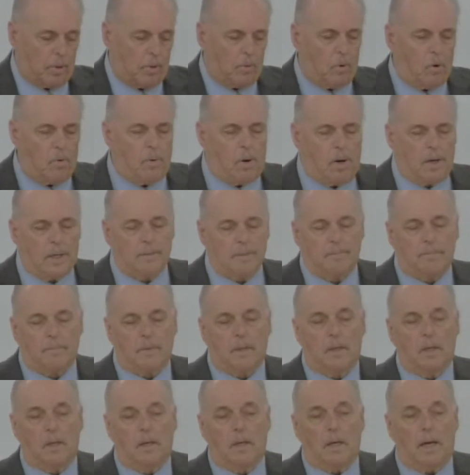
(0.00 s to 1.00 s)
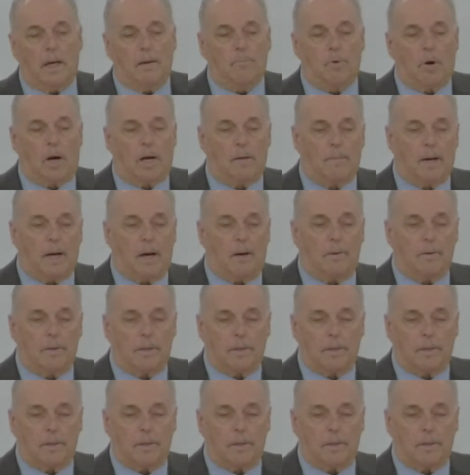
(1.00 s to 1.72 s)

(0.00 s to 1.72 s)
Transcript: robe on him, and brought him out.